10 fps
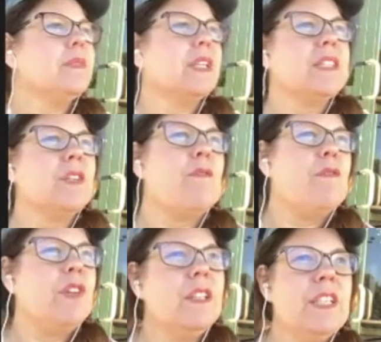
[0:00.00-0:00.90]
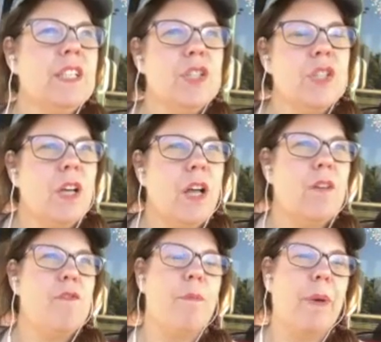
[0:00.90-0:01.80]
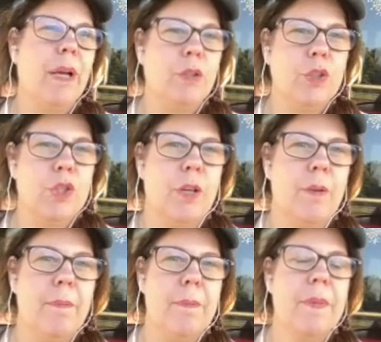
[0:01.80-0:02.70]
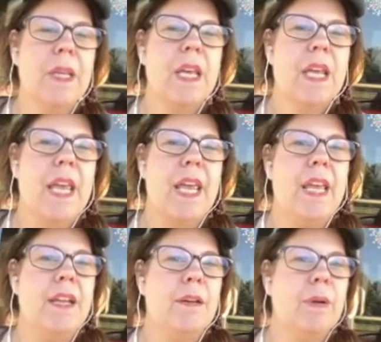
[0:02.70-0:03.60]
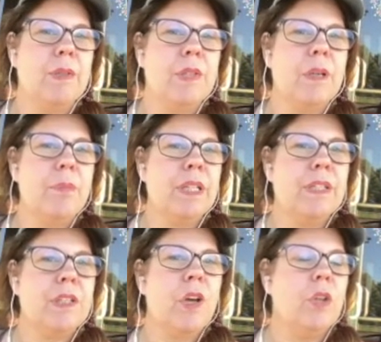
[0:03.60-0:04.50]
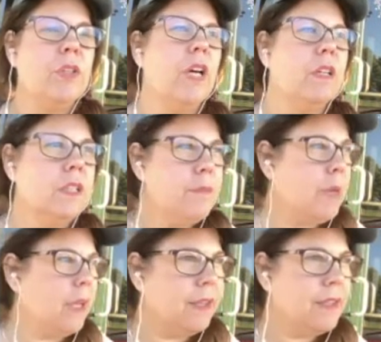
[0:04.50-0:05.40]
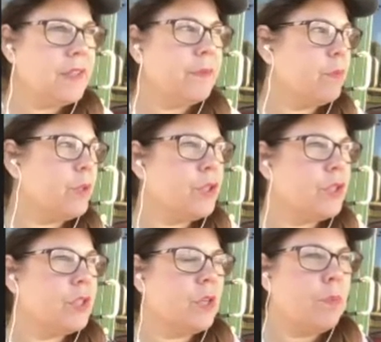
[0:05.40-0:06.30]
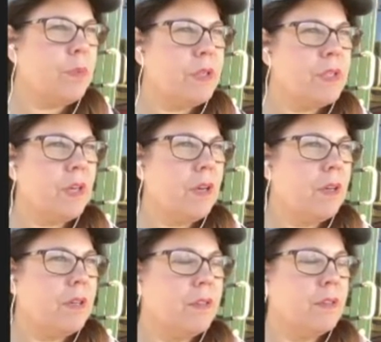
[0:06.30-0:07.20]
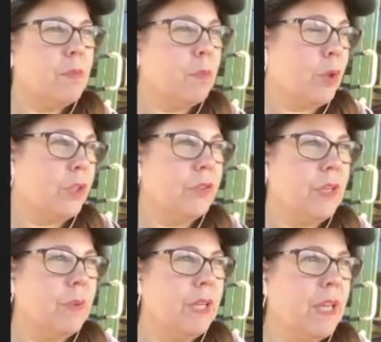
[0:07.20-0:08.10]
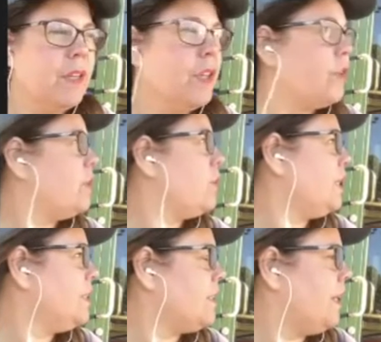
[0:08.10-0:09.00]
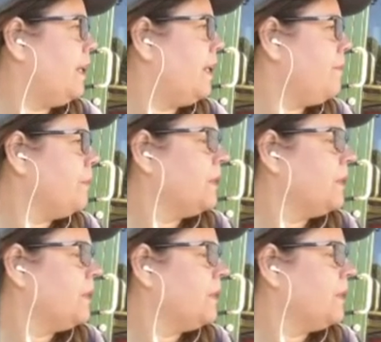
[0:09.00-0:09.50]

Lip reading: It's a Village of Belgium. And I'm outside a place called Ugly Mugs, which just opened on the Memorial Day weekend here in the USA.